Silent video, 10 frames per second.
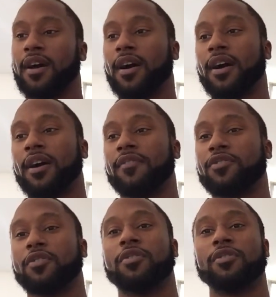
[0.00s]
If
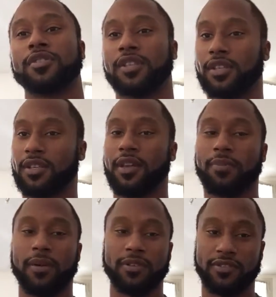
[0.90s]
you go to
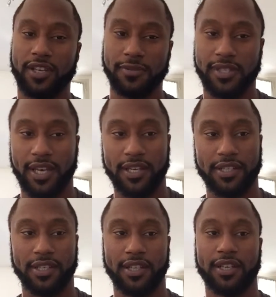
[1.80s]
get public
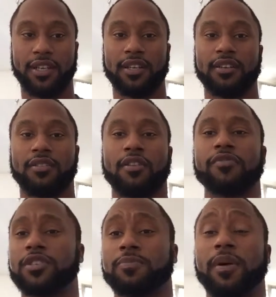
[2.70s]
transportation, or if
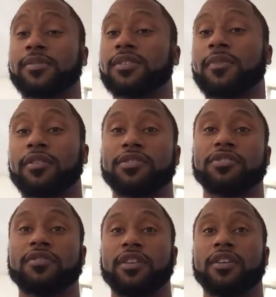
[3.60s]
you just bump into somebody on the
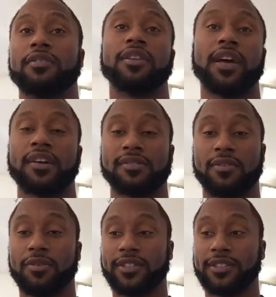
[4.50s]
street and you need to ask a
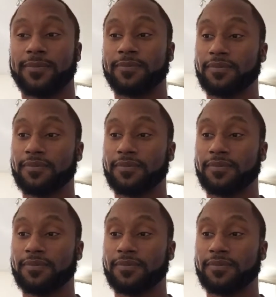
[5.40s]
question.